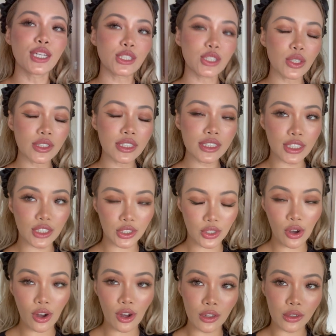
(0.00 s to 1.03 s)
so this is
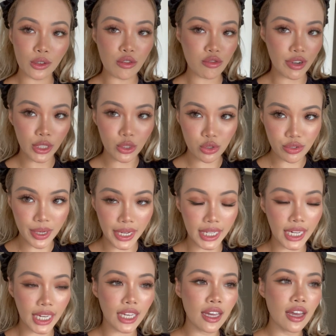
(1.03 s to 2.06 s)
called crate
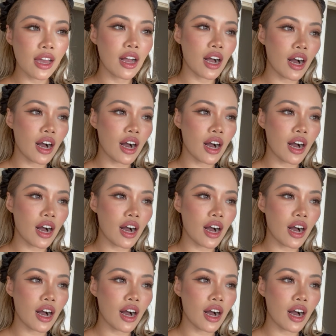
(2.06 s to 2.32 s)
training